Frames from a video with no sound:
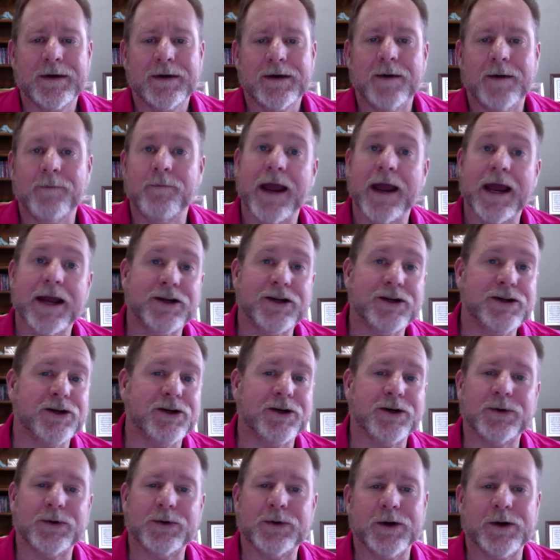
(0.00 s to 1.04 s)
a
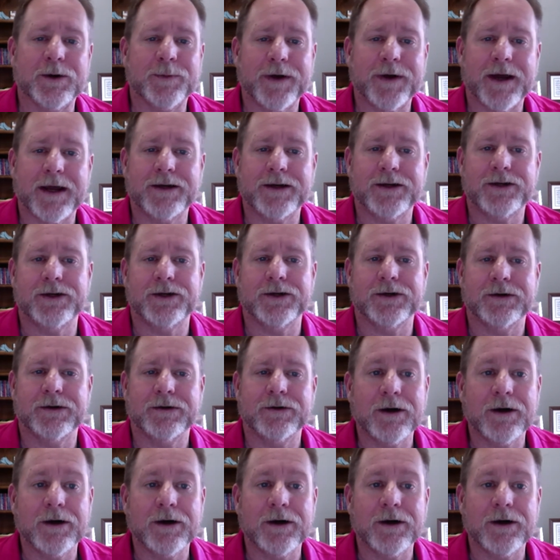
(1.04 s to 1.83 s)
manicure or a pedicure,